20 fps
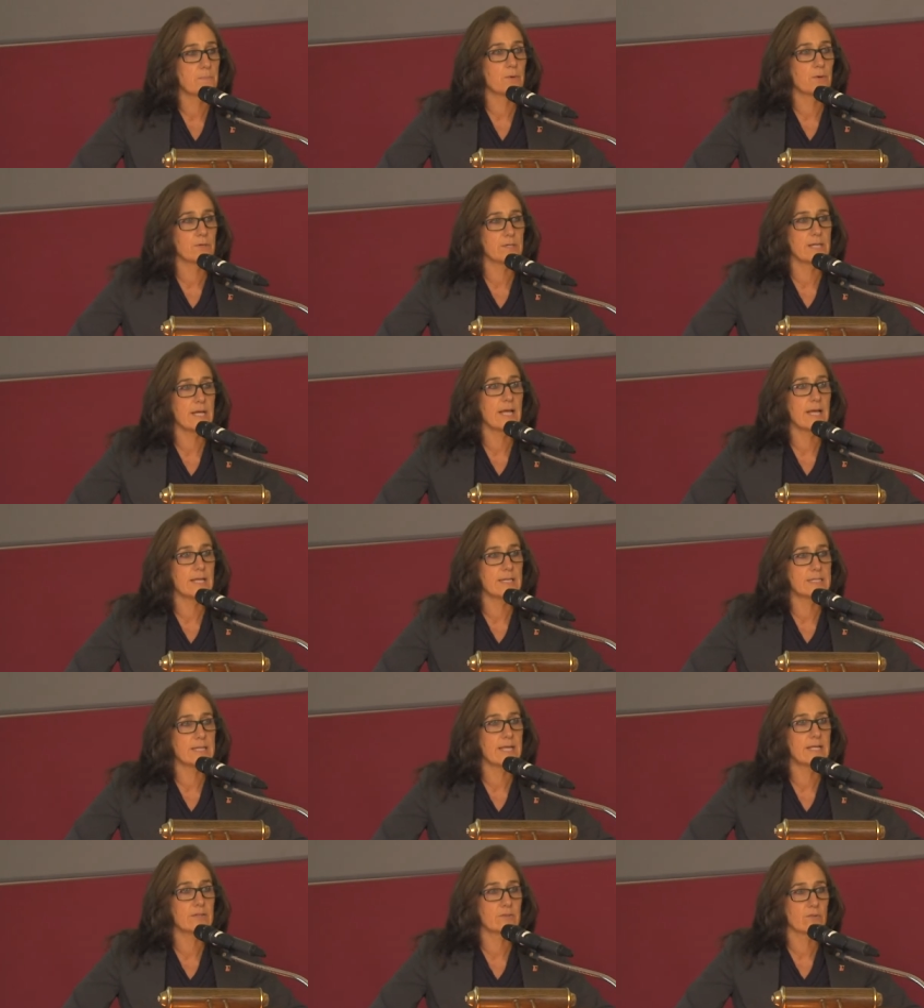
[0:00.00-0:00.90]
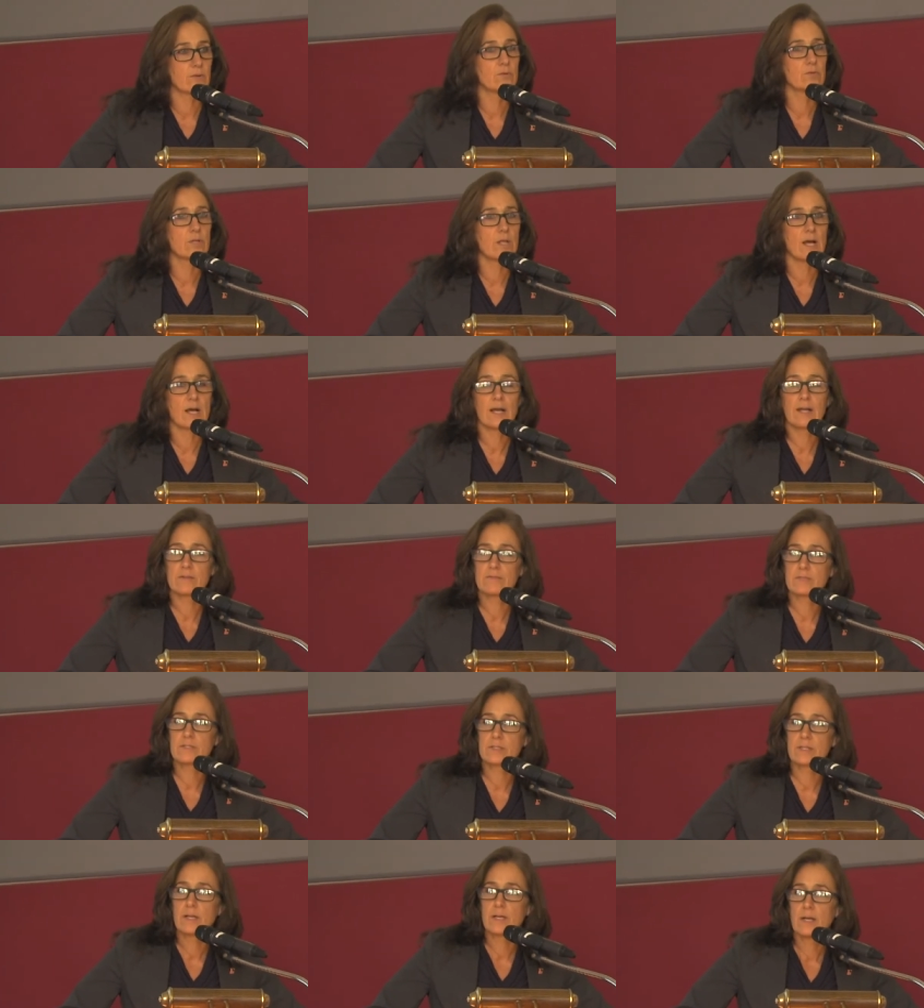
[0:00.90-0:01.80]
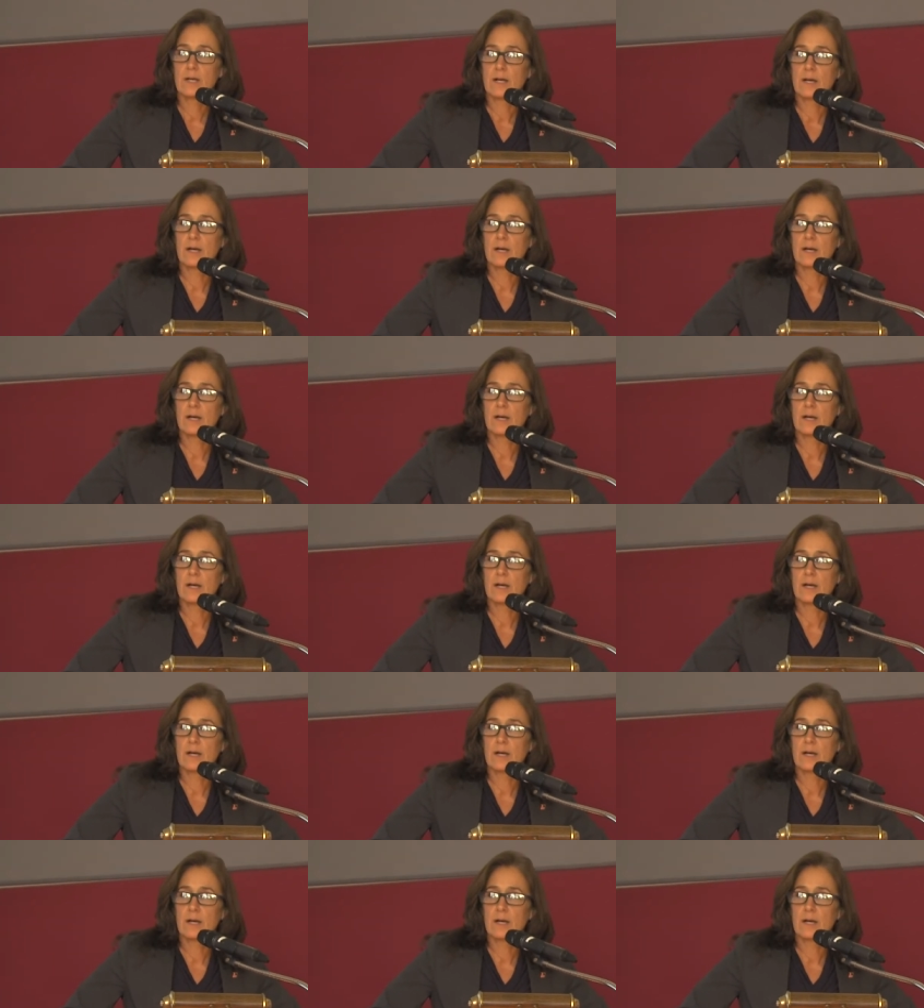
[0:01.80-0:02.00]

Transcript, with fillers: per day take their own lives.